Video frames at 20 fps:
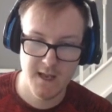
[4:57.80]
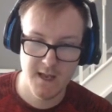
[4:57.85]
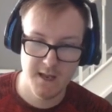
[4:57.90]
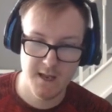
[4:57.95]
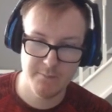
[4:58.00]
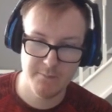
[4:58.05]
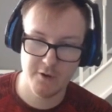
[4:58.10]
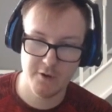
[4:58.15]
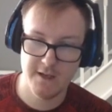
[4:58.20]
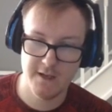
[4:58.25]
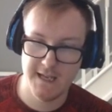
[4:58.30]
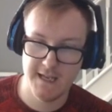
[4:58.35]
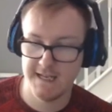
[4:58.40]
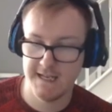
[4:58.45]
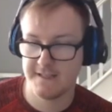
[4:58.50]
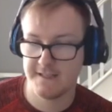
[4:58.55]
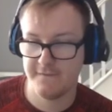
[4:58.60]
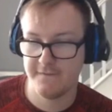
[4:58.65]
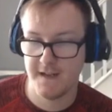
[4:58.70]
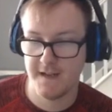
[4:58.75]
But
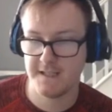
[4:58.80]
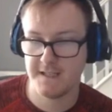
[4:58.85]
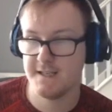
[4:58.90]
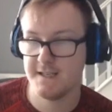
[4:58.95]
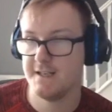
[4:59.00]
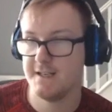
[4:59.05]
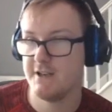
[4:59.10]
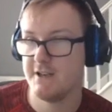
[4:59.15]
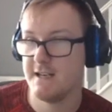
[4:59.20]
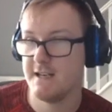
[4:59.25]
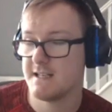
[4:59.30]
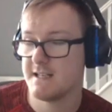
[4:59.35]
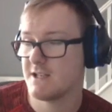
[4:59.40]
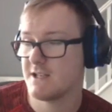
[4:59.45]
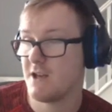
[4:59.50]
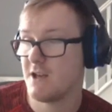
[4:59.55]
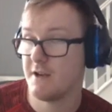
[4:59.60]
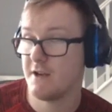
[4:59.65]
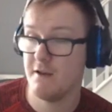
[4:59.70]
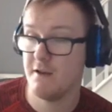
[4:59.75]
its effect is you get to
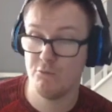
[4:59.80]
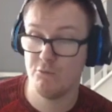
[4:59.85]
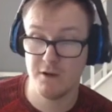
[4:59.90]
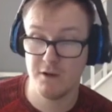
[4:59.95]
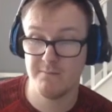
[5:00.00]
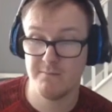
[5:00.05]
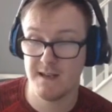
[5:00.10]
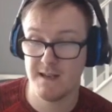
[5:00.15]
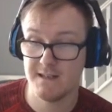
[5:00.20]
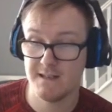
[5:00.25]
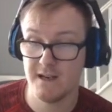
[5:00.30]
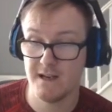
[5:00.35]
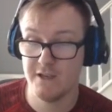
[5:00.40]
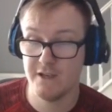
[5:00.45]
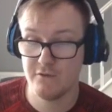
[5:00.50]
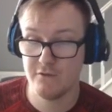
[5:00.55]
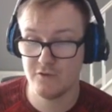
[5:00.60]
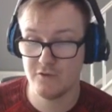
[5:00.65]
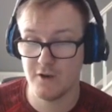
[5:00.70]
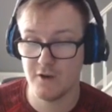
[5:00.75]
target one Mekk-Knight
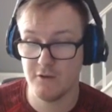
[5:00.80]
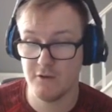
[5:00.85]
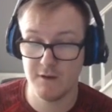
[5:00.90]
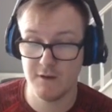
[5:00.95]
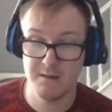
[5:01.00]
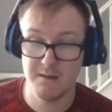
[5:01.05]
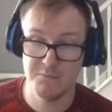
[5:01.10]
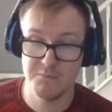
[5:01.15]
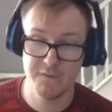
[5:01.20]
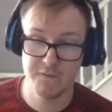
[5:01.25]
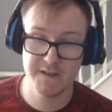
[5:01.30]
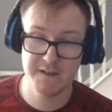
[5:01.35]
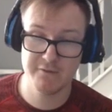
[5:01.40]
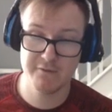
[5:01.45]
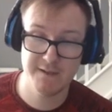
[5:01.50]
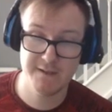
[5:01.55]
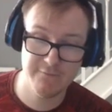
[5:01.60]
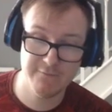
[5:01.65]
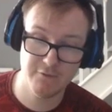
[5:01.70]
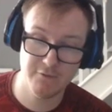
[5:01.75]
you control and move it to
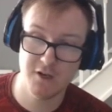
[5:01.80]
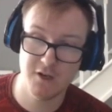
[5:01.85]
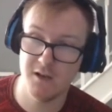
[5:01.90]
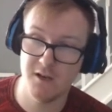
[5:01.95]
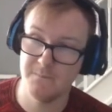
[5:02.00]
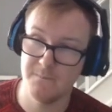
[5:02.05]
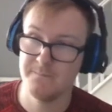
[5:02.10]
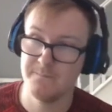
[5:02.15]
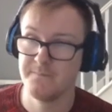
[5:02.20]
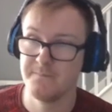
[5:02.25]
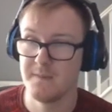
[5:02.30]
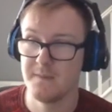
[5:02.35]
a different column.